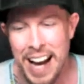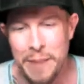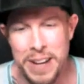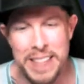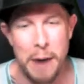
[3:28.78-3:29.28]
I
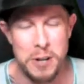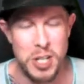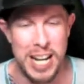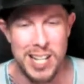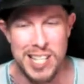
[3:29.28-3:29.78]
mean, that would
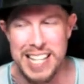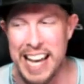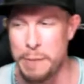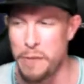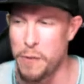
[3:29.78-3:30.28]
change the
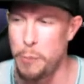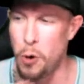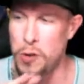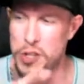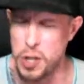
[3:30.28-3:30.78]
game. If you
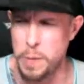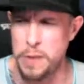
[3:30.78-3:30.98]
pulled a dupe,